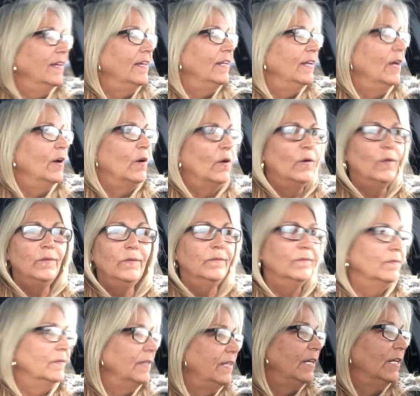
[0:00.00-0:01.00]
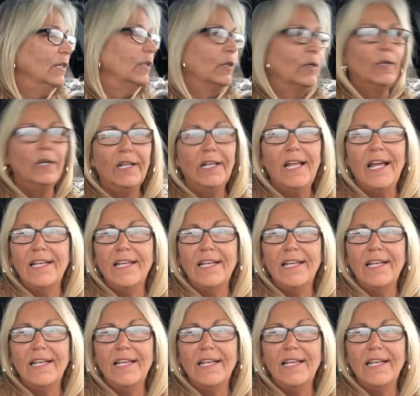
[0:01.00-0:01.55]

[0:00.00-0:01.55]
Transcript: you know, you learn a